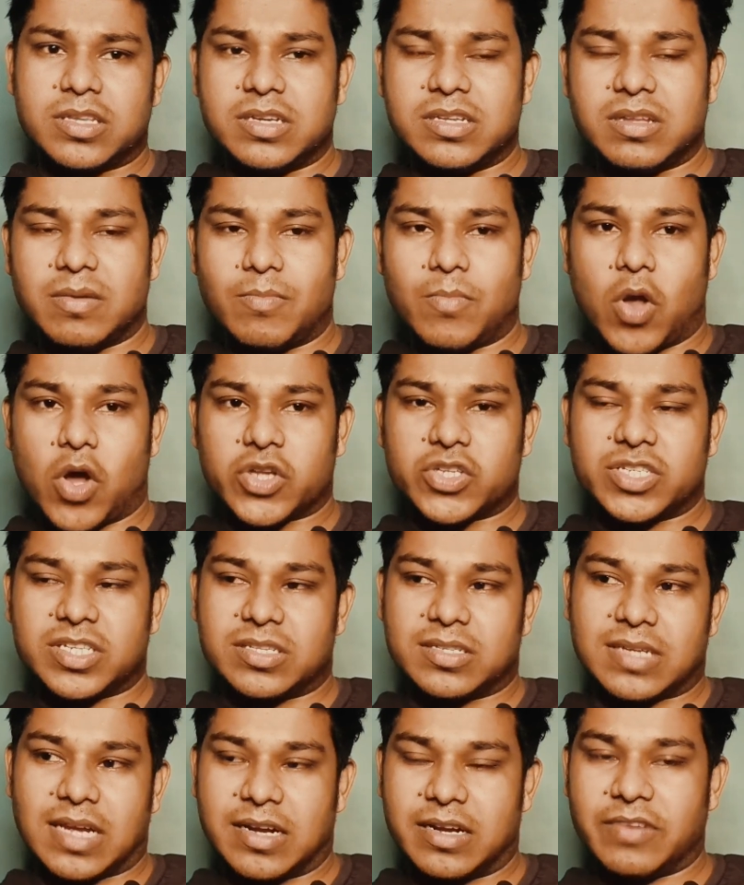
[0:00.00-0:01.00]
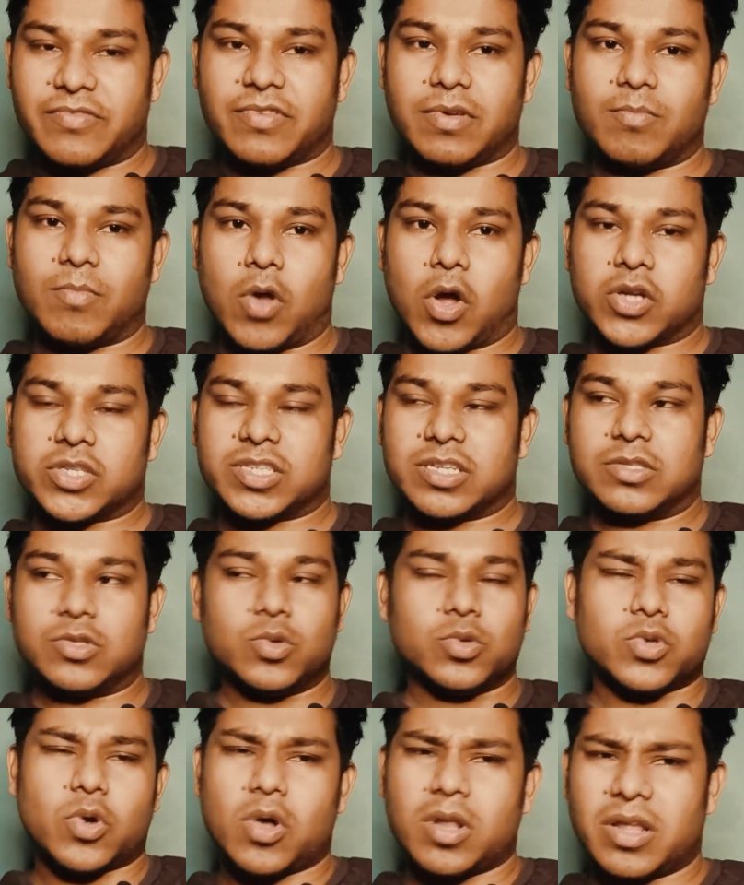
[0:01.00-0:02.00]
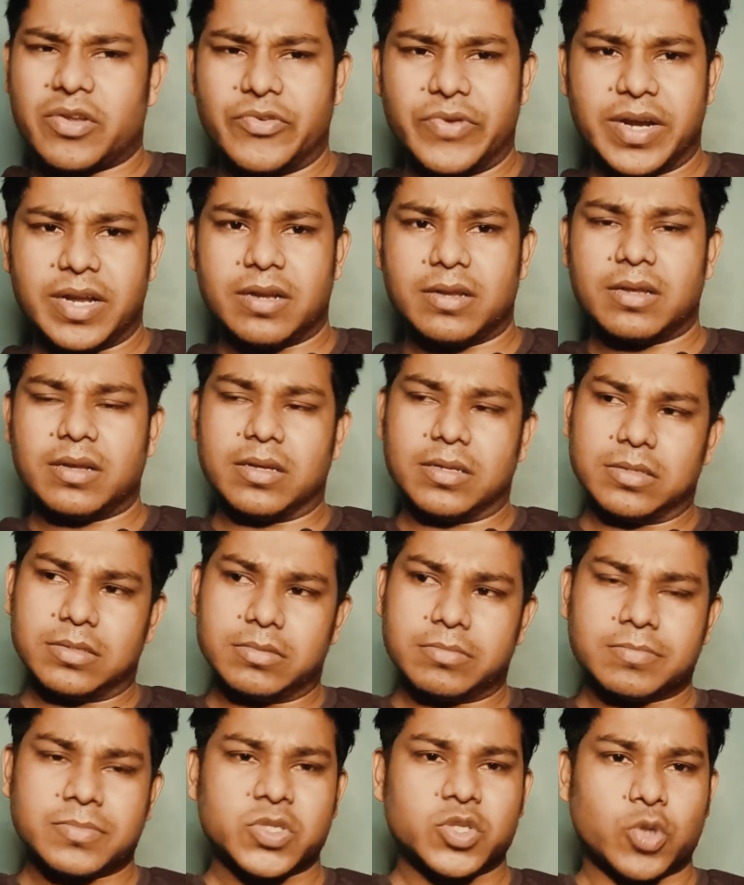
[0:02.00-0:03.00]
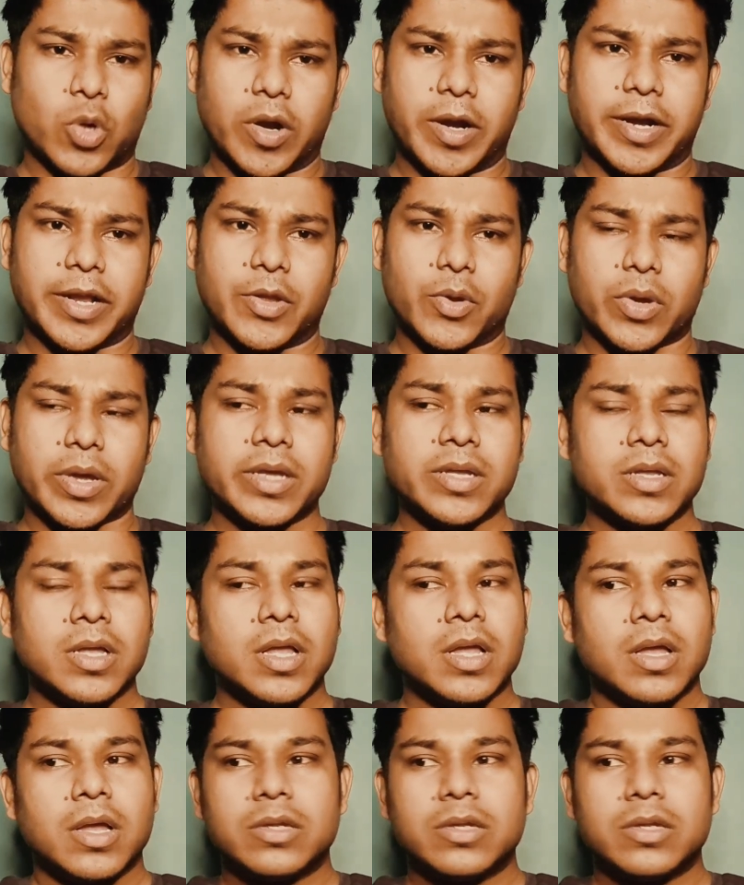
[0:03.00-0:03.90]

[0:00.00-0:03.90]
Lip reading: Ethereum blockchains and different blockchains, those all are written in Solidity, okay?